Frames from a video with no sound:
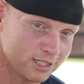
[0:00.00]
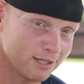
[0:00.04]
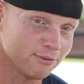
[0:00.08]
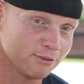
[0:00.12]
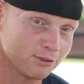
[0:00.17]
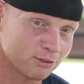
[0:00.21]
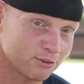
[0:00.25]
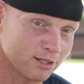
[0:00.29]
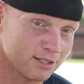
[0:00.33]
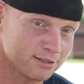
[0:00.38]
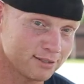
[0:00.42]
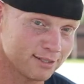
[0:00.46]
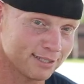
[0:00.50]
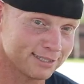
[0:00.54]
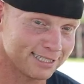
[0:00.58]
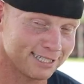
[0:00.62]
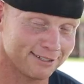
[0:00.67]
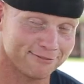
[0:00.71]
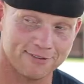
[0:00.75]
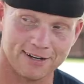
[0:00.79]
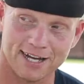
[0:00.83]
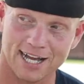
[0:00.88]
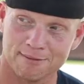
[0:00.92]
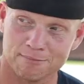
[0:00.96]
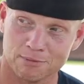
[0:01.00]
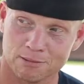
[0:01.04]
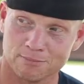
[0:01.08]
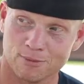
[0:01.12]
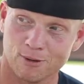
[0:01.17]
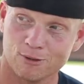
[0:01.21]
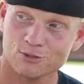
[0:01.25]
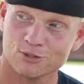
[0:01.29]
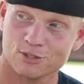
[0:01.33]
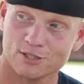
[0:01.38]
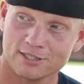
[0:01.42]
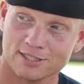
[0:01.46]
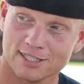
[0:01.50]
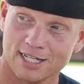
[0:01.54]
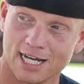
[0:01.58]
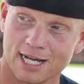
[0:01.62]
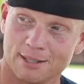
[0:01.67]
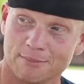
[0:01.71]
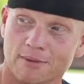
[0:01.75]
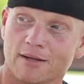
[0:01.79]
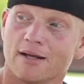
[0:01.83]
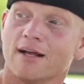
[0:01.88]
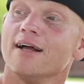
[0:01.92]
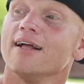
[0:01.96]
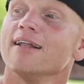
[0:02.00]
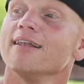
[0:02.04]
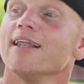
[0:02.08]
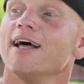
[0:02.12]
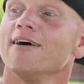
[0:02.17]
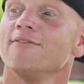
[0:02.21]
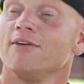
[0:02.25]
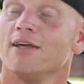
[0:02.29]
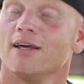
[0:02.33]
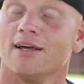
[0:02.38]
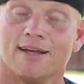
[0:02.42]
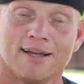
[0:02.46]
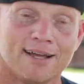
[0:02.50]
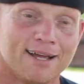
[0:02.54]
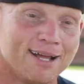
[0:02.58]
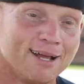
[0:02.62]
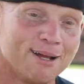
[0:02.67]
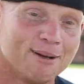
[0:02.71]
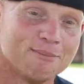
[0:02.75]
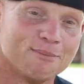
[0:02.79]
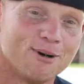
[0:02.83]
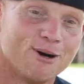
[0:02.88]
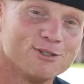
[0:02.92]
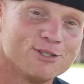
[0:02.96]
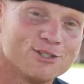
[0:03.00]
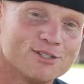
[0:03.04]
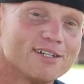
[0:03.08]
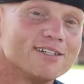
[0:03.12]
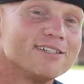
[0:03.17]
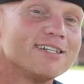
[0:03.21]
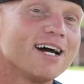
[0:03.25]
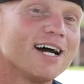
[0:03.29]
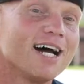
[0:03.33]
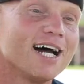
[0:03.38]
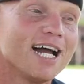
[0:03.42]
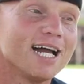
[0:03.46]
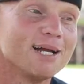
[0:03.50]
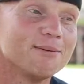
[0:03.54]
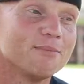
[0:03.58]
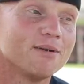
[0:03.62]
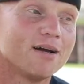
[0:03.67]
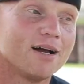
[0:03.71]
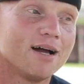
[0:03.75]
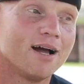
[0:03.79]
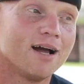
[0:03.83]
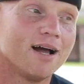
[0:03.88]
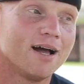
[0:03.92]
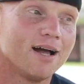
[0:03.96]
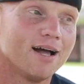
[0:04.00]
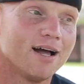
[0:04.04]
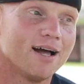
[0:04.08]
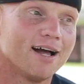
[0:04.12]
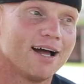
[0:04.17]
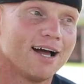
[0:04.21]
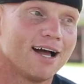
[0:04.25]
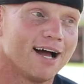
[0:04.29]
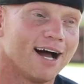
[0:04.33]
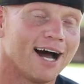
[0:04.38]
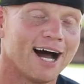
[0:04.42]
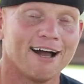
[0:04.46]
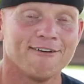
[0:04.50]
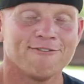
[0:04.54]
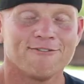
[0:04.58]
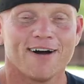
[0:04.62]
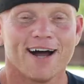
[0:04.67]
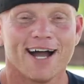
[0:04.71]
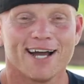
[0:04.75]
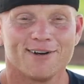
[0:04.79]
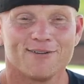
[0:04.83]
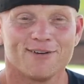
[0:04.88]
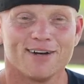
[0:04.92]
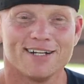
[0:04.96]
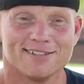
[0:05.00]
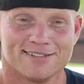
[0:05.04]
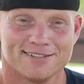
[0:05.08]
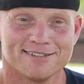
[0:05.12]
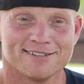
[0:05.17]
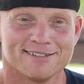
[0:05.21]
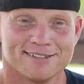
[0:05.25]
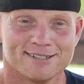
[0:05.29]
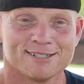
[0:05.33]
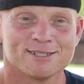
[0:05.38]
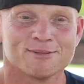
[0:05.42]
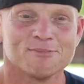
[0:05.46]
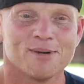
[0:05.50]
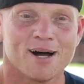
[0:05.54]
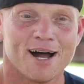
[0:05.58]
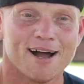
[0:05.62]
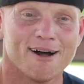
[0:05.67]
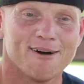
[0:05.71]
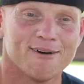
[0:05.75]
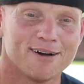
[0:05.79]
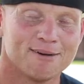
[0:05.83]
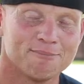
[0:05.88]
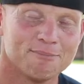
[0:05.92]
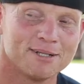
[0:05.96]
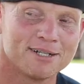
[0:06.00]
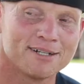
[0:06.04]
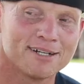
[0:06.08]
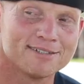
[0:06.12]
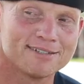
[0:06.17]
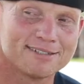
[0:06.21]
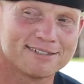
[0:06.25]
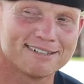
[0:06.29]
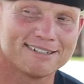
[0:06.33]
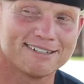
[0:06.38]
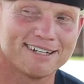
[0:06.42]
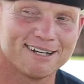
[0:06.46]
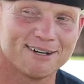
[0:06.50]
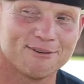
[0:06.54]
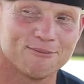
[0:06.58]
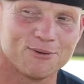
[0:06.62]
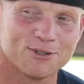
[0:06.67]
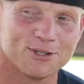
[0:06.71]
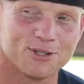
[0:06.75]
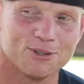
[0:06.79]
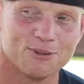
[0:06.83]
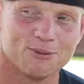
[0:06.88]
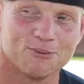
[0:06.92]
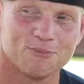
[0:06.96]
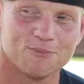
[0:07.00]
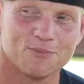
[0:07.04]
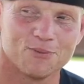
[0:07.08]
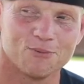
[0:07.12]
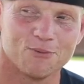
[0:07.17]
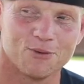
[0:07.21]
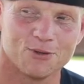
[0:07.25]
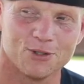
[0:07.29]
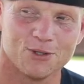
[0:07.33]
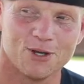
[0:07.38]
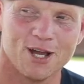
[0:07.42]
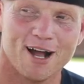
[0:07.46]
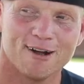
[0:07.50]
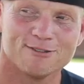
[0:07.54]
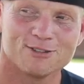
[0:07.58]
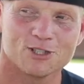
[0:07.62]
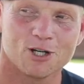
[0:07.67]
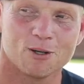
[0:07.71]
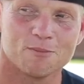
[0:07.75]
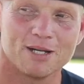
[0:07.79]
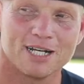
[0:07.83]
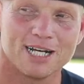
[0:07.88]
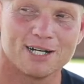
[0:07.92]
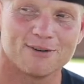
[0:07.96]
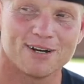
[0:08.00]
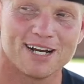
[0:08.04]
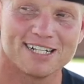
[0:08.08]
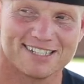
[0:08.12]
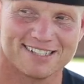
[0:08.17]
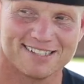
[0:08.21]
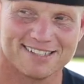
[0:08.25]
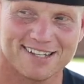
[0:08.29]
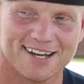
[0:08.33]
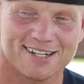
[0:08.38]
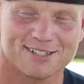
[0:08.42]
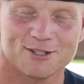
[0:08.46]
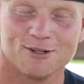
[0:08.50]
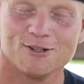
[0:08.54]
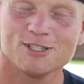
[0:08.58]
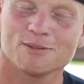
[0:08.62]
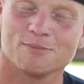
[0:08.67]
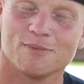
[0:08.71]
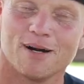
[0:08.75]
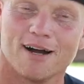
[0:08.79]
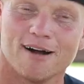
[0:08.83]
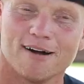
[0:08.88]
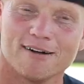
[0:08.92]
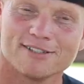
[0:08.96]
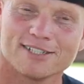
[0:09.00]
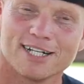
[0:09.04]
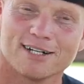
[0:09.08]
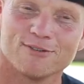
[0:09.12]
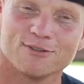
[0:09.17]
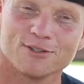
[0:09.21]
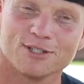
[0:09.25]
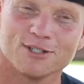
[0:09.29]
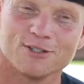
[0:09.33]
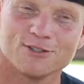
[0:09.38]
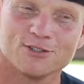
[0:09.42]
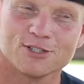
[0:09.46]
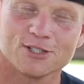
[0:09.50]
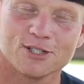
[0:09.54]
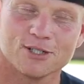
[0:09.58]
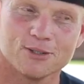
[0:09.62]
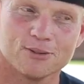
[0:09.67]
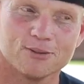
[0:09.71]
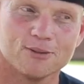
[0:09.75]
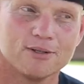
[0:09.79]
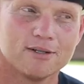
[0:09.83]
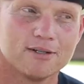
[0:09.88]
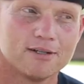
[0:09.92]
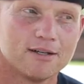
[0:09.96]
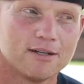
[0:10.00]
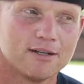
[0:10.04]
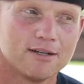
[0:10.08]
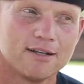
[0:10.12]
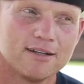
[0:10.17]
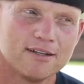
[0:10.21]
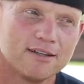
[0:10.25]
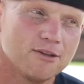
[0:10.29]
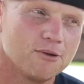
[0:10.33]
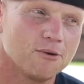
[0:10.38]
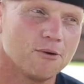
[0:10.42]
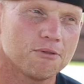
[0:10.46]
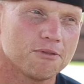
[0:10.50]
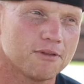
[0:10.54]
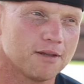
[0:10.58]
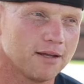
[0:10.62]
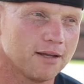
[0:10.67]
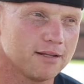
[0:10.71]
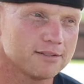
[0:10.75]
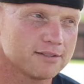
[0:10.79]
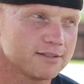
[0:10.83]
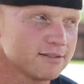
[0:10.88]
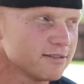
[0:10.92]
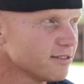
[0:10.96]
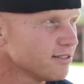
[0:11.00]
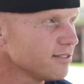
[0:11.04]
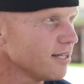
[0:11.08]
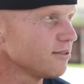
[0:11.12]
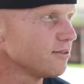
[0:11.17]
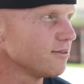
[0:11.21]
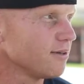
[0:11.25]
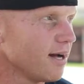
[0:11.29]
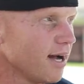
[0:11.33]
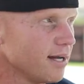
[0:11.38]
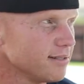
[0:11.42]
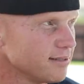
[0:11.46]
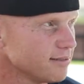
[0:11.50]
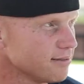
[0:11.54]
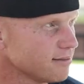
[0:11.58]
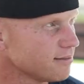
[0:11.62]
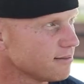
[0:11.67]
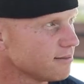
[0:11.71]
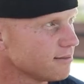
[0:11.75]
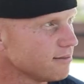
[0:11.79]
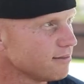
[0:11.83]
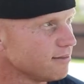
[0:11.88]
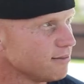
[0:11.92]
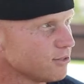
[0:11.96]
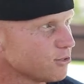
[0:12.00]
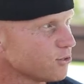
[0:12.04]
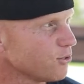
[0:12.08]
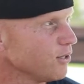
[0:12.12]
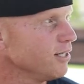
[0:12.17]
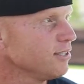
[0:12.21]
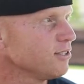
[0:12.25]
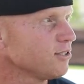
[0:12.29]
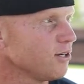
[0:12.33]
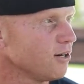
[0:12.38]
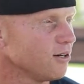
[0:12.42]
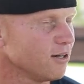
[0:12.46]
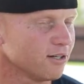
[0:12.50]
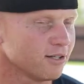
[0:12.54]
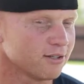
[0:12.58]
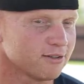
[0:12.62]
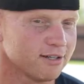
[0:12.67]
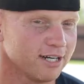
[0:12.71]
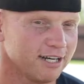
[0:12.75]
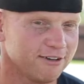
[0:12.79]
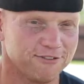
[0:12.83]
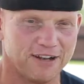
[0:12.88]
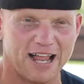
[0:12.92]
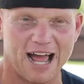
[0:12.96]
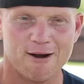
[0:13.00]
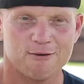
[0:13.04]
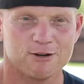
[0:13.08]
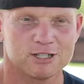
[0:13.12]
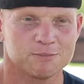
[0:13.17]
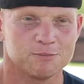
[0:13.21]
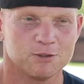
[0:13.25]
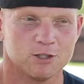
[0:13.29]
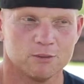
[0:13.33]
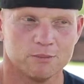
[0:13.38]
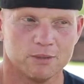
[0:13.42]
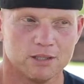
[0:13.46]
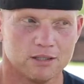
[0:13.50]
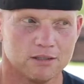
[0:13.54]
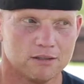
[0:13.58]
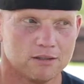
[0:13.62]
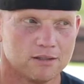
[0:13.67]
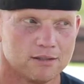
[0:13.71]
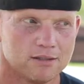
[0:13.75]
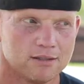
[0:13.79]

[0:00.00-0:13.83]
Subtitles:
365, but most of the time, love you, most of the time I find reasons to smile. Because when you have so many reasons not to smile several years ago, little things, sunrises, trees turning green, flowers blooming.